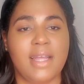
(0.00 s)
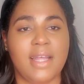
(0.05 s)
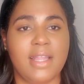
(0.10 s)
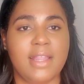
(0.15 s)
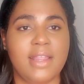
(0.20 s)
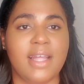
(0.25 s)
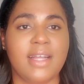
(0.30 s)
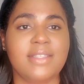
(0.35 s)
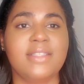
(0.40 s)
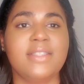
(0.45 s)

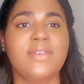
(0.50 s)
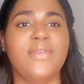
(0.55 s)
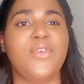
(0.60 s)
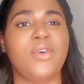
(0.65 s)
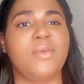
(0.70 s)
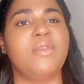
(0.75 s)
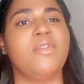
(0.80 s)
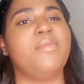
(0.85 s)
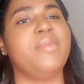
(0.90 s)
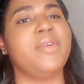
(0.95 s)
That's a form
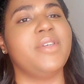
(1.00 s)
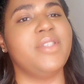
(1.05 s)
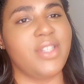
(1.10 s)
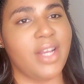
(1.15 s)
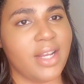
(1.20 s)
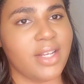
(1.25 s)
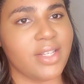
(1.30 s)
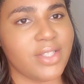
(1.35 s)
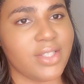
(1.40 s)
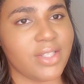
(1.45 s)
of
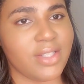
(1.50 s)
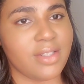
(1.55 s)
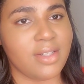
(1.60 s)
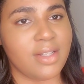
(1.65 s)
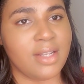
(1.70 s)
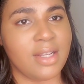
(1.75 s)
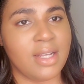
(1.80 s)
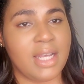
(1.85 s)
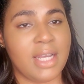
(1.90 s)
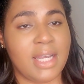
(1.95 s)
projection.
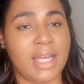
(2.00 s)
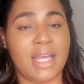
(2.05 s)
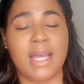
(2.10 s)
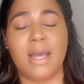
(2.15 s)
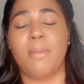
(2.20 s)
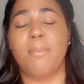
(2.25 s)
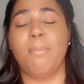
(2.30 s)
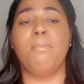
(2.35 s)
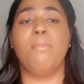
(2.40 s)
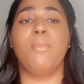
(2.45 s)

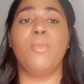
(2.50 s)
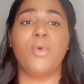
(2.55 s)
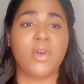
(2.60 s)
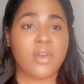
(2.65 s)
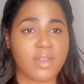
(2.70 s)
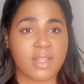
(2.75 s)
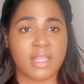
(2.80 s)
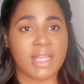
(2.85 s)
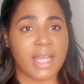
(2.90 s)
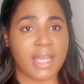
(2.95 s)
More
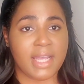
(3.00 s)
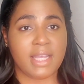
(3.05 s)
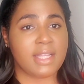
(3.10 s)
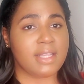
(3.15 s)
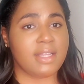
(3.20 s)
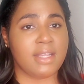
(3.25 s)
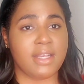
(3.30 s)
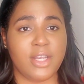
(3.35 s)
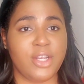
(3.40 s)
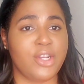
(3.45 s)
than
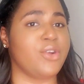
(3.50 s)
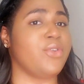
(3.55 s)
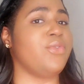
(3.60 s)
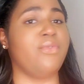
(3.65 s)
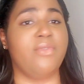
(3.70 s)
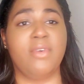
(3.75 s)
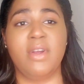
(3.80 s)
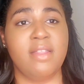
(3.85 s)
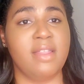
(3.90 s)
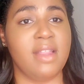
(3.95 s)
likely, your
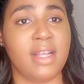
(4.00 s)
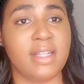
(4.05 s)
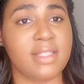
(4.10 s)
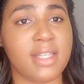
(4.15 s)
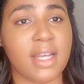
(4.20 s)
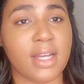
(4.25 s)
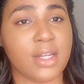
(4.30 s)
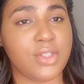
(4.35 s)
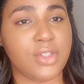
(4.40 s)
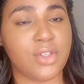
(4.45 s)
friend that
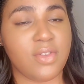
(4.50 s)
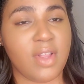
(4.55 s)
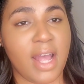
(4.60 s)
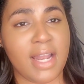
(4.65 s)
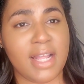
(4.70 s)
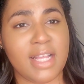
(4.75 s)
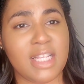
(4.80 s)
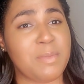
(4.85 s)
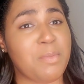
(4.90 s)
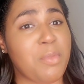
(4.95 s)
texts you
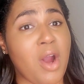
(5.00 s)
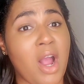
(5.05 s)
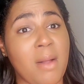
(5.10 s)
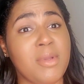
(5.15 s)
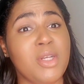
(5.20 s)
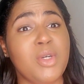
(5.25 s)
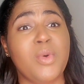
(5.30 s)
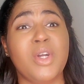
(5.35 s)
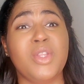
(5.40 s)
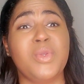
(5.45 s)
that is
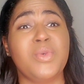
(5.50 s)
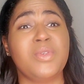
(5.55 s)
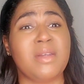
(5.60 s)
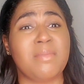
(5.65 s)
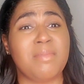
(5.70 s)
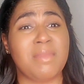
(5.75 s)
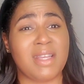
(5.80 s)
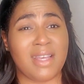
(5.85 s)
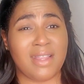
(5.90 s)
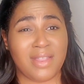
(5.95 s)
probably going through
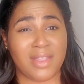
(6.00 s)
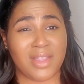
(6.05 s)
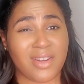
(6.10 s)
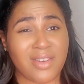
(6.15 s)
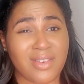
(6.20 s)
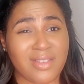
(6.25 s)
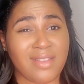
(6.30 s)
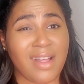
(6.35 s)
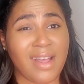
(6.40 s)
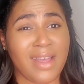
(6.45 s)
something in
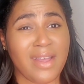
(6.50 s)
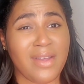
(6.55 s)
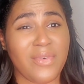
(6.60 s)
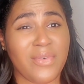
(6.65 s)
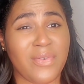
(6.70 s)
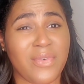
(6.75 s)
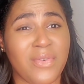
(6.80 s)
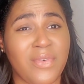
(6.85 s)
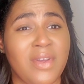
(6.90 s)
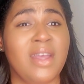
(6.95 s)
their
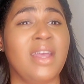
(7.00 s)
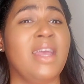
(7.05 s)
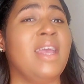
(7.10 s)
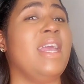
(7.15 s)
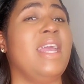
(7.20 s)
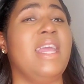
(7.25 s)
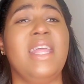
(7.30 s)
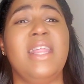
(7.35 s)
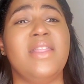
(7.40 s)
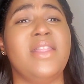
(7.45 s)
life
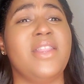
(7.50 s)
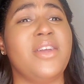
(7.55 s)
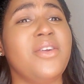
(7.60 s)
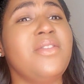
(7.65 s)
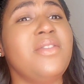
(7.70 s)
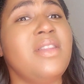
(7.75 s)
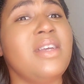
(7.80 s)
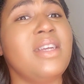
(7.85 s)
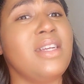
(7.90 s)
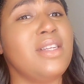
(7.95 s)
and they're
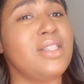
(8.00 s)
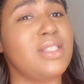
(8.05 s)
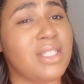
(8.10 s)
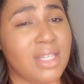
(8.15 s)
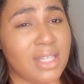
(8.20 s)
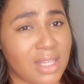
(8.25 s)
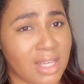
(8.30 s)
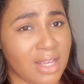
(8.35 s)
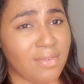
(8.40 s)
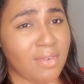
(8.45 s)
looking to
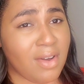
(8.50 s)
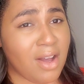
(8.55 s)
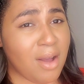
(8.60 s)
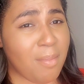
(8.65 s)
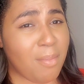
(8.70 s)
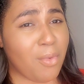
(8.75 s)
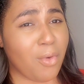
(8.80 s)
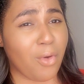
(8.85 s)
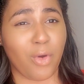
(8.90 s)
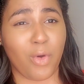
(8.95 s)
give
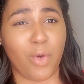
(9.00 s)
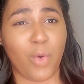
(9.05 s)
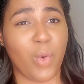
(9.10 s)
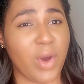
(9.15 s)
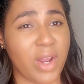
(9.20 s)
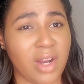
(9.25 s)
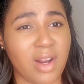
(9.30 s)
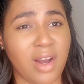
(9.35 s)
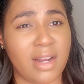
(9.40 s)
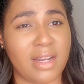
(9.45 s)
up or
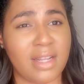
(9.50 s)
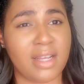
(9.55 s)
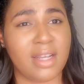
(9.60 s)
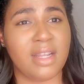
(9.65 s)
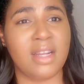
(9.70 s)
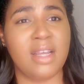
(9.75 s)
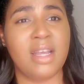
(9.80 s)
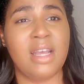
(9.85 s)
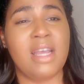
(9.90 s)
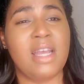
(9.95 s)
quit on it.
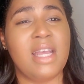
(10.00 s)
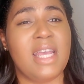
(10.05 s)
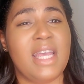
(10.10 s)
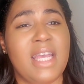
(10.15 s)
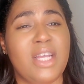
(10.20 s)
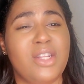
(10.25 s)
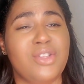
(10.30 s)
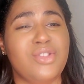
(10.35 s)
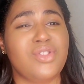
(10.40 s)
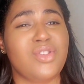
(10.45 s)

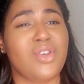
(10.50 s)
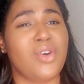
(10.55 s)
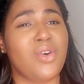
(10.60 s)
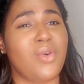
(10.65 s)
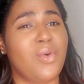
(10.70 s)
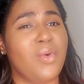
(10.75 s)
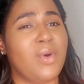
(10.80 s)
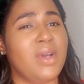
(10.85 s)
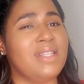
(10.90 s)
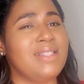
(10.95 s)
And
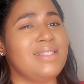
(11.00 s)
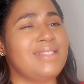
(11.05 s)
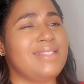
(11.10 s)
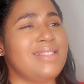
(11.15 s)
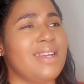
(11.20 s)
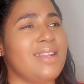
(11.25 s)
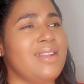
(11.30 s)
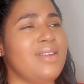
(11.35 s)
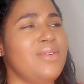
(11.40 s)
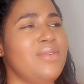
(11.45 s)
so
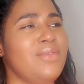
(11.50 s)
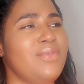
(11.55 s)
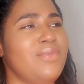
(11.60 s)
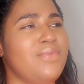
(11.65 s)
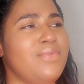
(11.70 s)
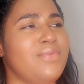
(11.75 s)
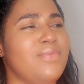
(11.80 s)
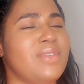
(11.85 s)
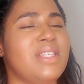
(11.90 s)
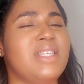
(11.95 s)
instead of
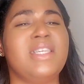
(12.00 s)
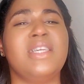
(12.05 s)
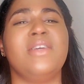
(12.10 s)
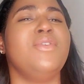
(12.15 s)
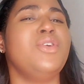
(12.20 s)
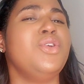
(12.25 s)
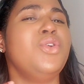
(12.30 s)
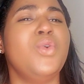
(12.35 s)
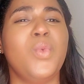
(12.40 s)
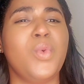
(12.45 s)

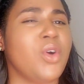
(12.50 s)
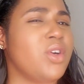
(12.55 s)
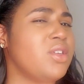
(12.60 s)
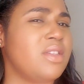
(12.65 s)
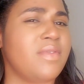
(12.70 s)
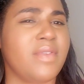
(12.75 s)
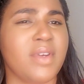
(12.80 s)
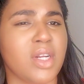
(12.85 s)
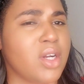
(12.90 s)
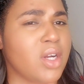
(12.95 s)
giving you words
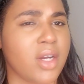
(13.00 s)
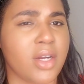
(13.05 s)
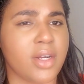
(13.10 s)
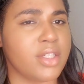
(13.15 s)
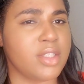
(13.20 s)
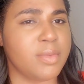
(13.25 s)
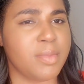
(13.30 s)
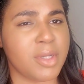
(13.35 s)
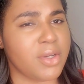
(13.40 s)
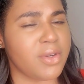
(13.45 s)
of
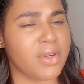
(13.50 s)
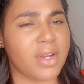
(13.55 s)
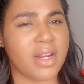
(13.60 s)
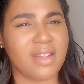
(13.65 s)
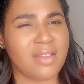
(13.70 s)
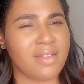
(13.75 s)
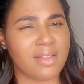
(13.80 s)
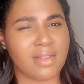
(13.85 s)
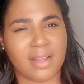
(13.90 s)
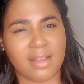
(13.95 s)
encouragement or
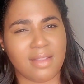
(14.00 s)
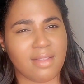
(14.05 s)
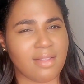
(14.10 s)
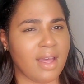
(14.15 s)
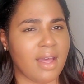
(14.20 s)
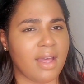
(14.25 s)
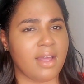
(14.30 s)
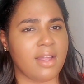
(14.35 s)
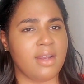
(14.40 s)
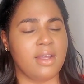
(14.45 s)
anything like
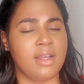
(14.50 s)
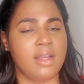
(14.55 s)
that,